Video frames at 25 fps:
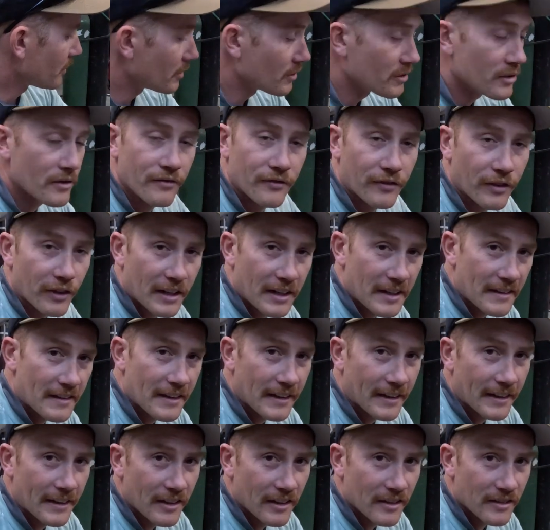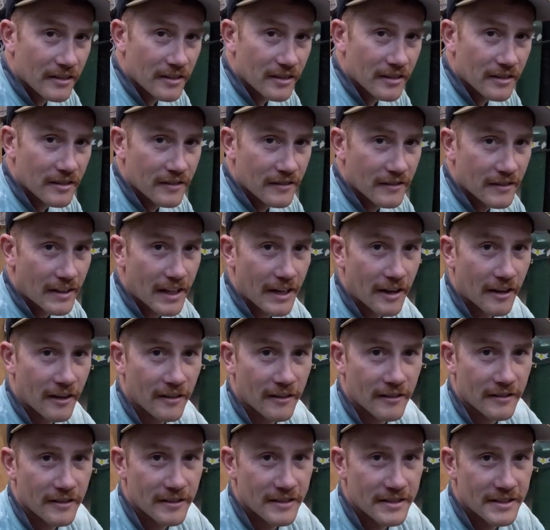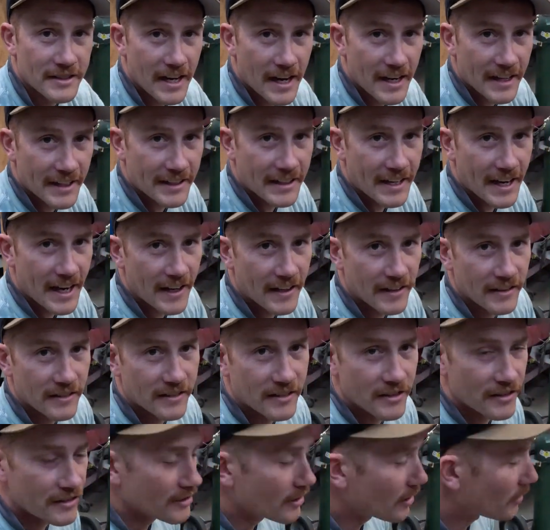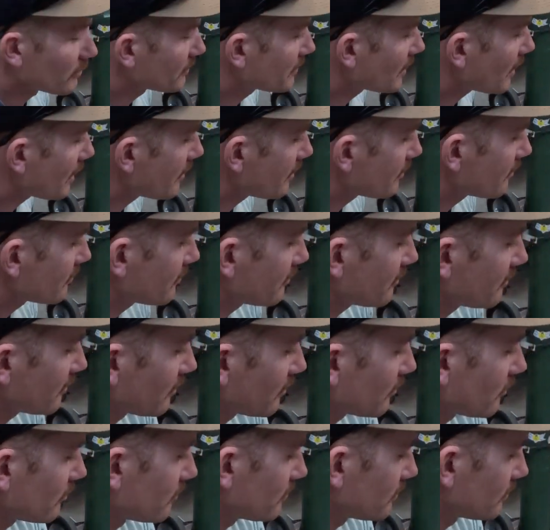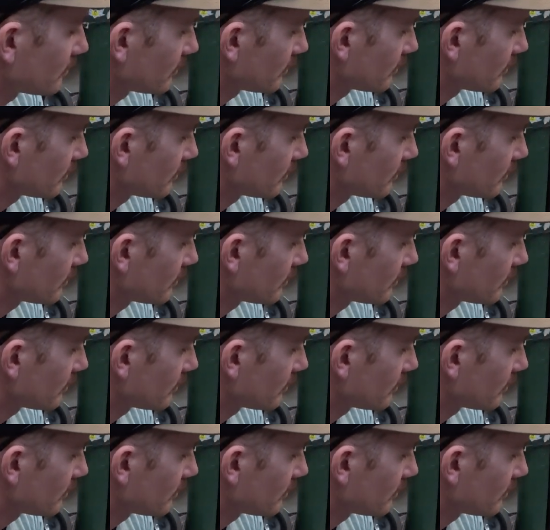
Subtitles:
use them for anything else. They are dedicated snow tires, so